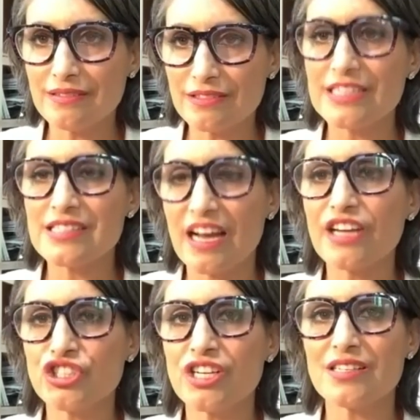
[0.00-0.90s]

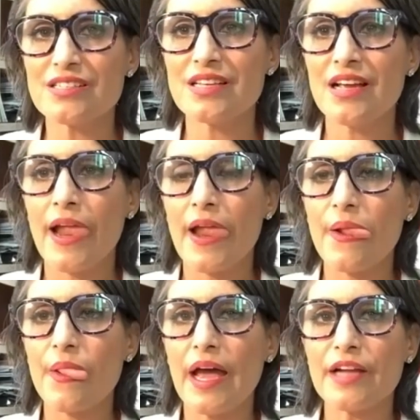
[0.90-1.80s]
discussions
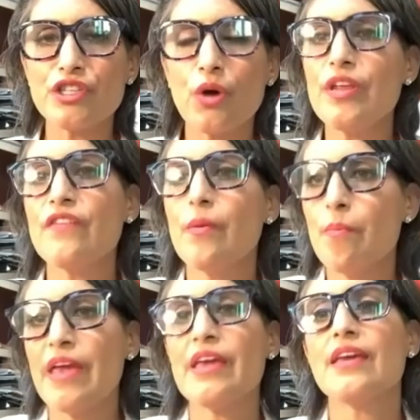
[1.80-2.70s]
that don't
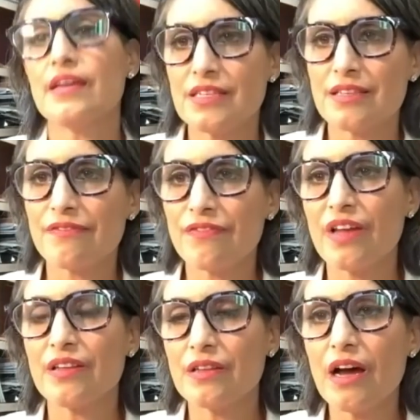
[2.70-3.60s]
even make it to the
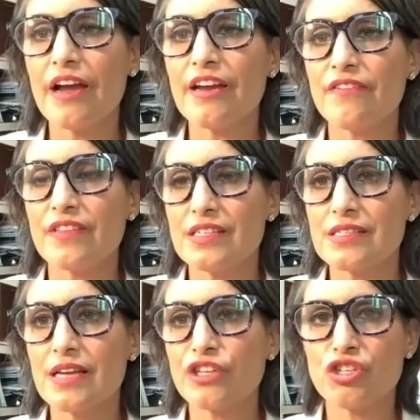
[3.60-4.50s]
front line of the
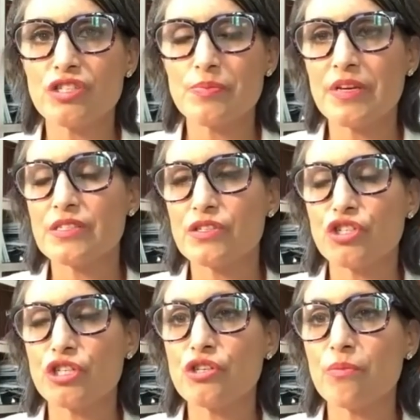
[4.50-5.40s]
discussions because
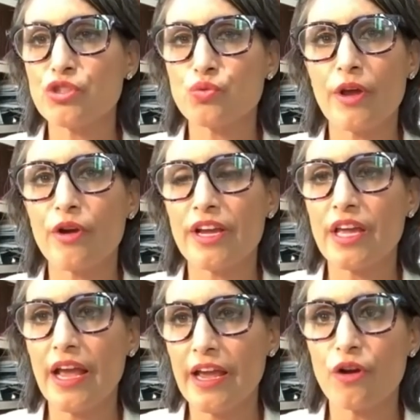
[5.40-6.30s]
there's just so much rhetoric
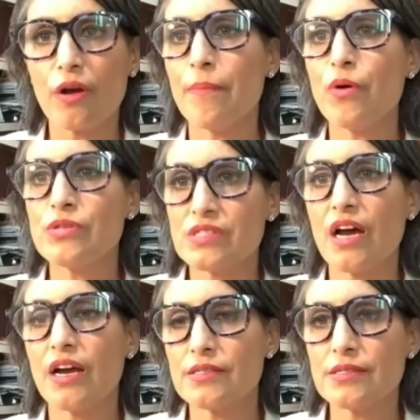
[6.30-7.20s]
and anger on both
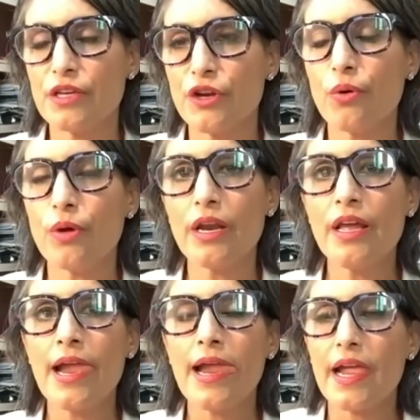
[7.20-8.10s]
sides, you know. And
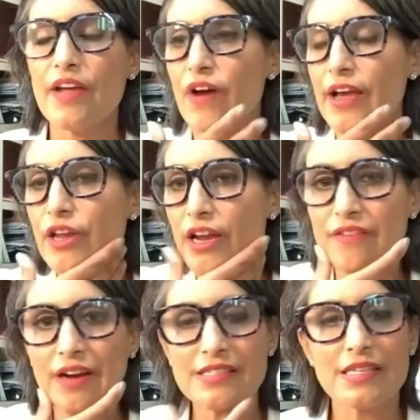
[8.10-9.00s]
if I could
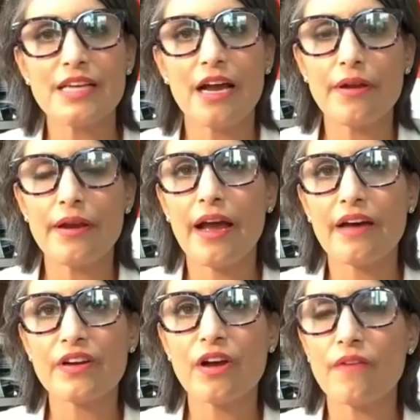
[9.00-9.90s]
ever sit down and
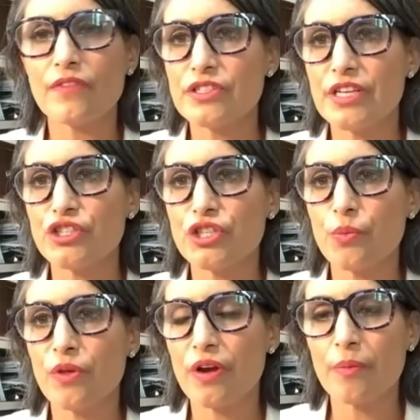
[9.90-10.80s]
have a conversation
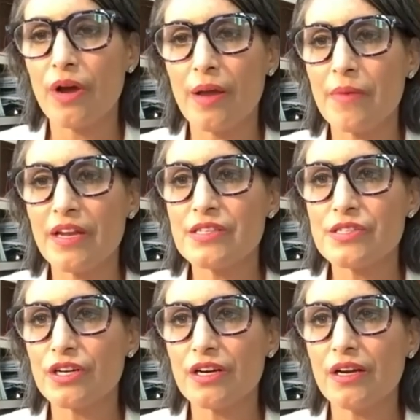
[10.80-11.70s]
with our prime
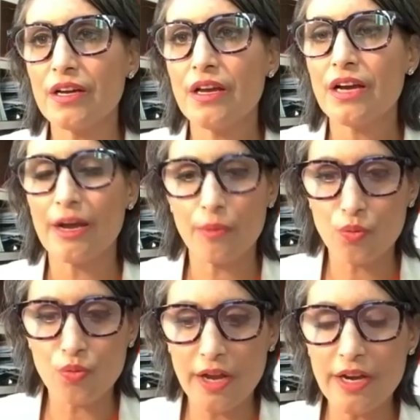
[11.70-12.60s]
minister, I
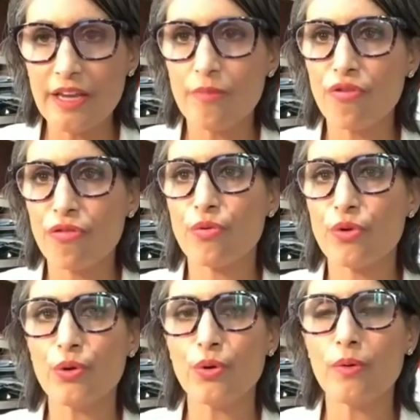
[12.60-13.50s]
would run him
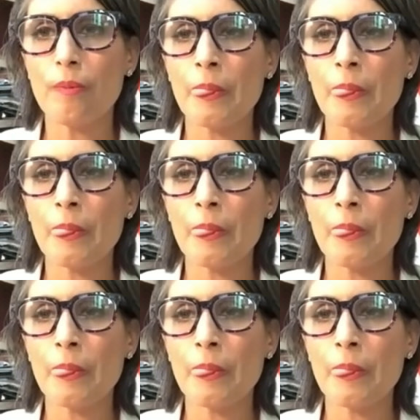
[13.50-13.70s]
through